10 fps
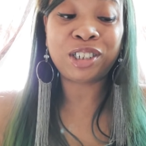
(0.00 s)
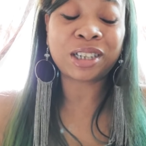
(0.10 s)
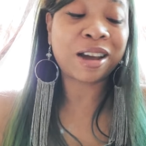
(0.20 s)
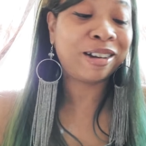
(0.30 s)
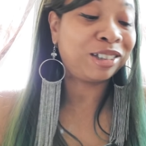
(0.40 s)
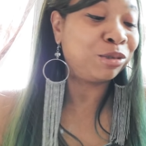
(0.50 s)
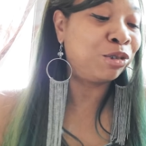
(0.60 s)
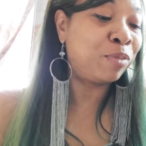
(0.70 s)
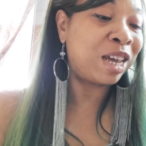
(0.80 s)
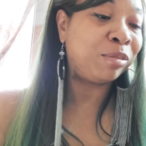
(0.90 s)
sharks
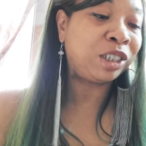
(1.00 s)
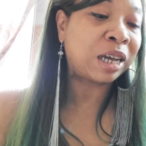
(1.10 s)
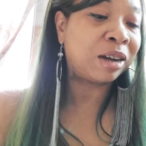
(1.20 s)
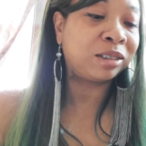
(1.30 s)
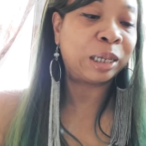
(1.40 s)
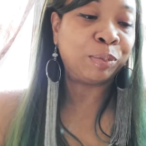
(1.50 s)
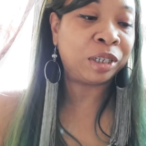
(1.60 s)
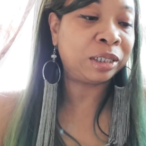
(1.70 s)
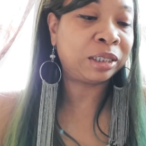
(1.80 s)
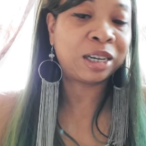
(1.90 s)
ooh baby shark something
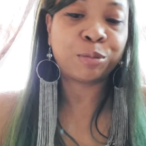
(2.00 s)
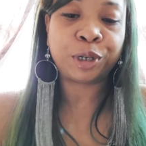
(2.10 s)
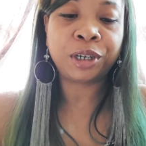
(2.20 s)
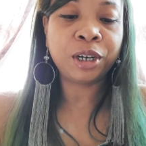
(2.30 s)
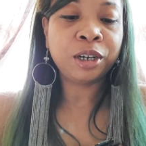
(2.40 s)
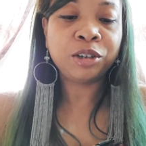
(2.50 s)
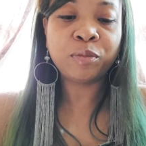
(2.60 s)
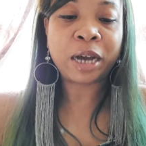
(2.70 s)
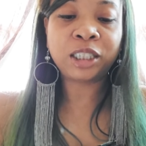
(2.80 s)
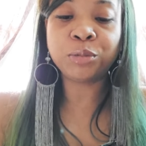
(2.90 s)
is coming you're
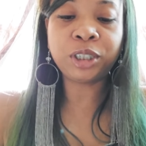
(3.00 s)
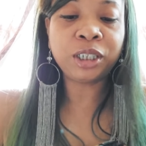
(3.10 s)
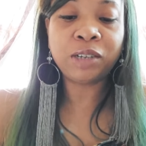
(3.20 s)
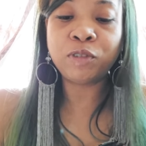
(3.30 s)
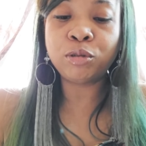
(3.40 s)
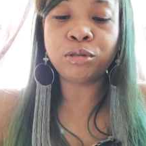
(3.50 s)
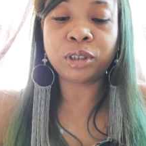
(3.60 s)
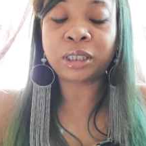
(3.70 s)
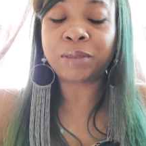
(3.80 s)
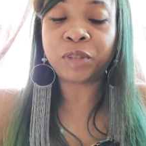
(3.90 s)
about to receive news or
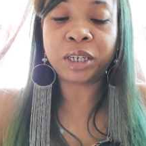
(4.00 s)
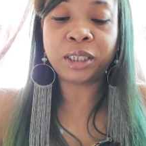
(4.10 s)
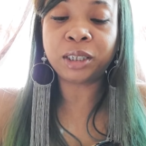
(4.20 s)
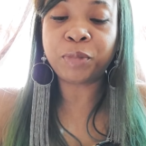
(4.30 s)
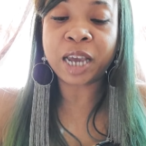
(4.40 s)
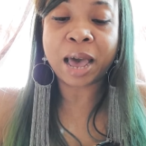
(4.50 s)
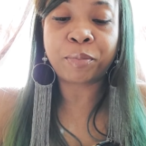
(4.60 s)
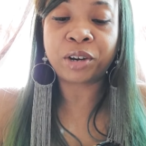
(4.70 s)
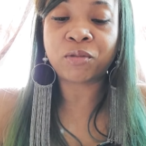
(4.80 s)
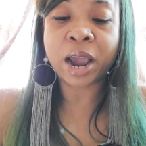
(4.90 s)
something this could be
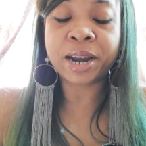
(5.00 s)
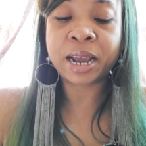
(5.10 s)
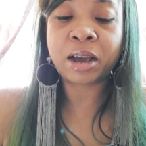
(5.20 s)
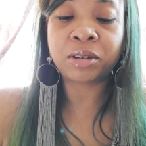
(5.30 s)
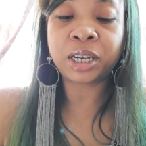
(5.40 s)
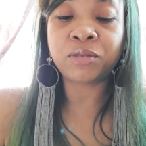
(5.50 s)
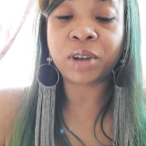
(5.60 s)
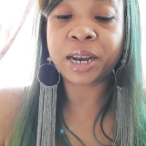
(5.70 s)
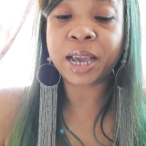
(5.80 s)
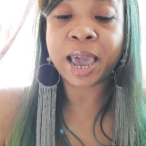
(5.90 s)
happening right now getting
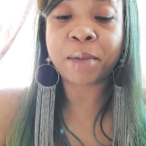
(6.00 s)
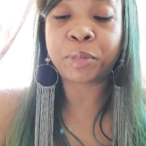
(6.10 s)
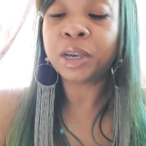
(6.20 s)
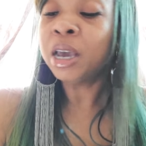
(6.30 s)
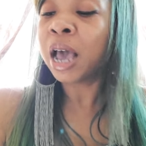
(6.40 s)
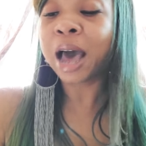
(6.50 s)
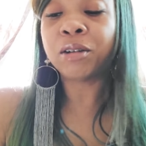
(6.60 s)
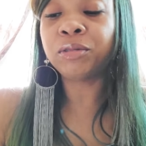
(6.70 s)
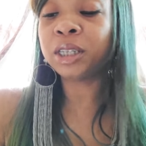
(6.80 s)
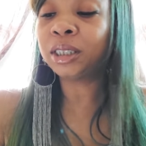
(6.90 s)
ready to happen i
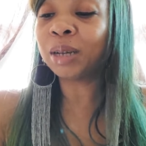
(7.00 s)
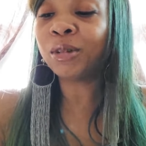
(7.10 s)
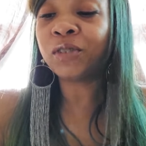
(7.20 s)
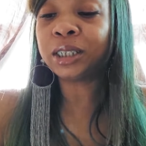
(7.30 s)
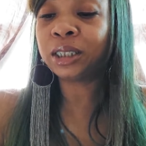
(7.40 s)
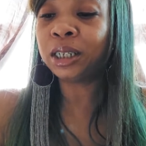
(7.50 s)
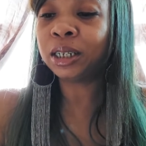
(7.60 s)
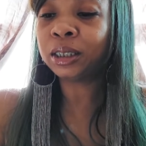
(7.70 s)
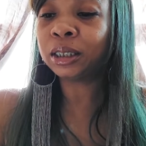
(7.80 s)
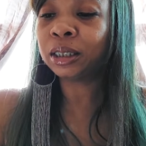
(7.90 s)
don't think some of us see
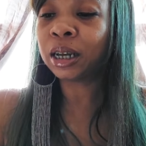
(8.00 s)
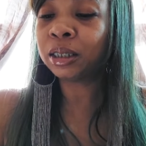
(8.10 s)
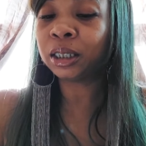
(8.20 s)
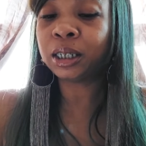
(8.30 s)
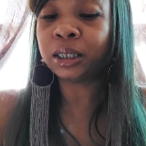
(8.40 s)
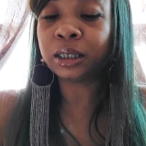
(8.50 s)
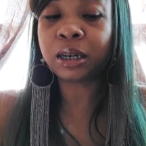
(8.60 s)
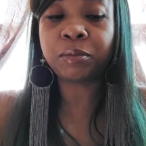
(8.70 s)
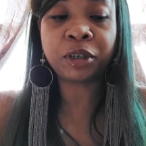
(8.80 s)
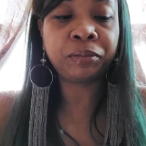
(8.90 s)
this is, see this
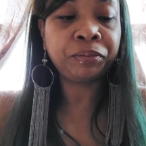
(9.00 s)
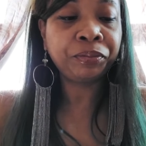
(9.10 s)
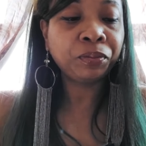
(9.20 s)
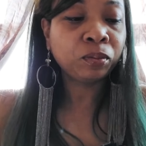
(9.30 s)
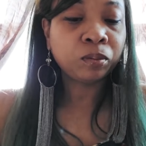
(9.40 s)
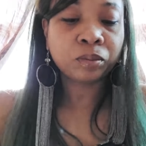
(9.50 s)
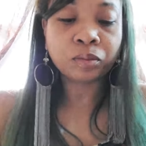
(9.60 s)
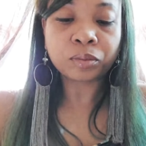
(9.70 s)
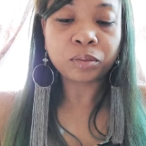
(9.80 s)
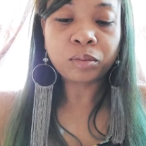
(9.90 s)
coming
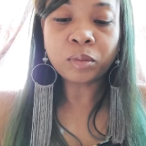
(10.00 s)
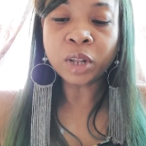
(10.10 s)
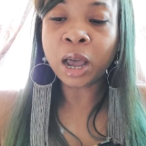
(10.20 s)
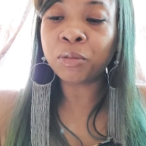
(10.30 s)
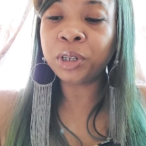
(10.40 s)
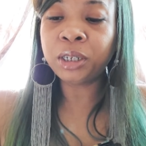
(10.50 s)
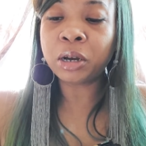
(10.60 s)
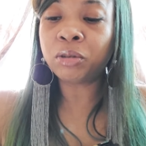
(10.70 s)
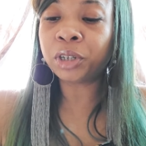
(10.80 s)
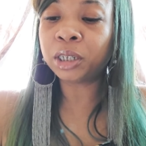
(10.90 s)
i really
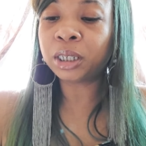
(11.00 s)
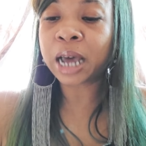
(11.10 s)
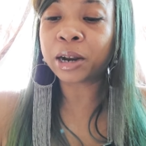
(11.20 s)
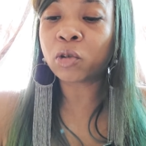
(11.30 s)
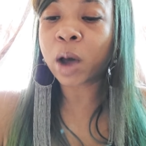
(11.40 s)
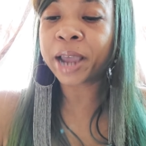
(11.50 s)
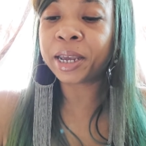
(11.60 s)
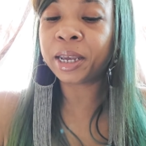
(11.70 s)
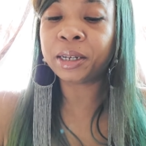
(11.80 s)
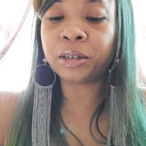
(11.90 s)
don't there's a lot of
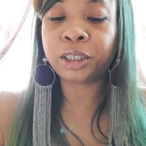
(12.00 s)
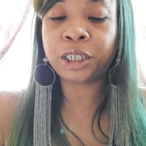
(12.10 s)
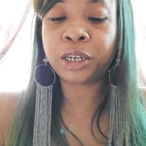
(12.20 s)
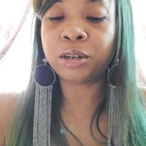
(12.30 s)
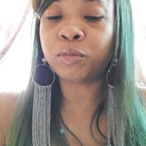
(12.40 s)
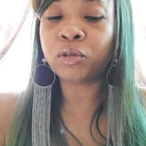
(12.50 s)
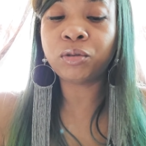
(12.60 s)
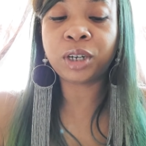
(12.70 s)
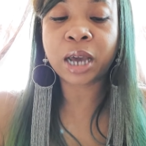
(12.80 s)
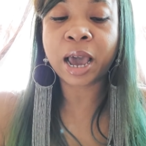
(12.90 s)
quiet energy here the
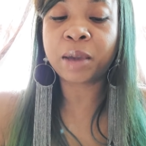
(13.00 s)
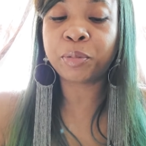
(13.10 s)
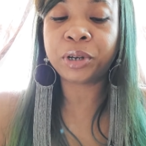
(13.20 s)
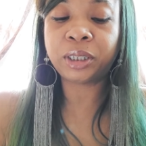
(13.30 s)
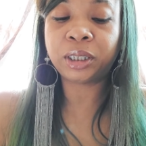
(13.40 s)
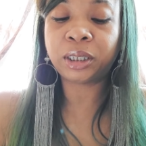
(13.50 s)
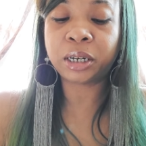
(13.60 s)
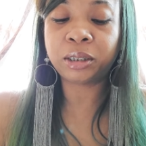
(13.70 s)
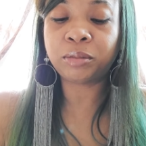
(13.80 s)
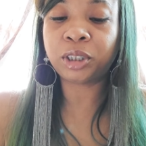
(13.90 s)
moon and the high priestess
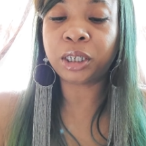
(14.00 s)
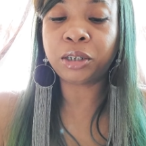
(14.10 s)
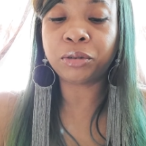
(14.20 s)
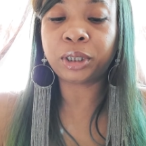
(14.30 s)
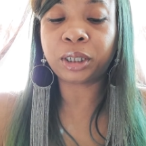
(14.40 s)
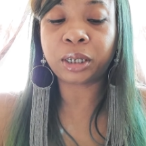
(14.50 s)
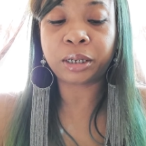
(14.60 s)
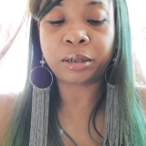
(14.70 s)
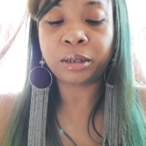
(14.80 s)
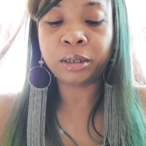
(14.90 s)
there's some secrets here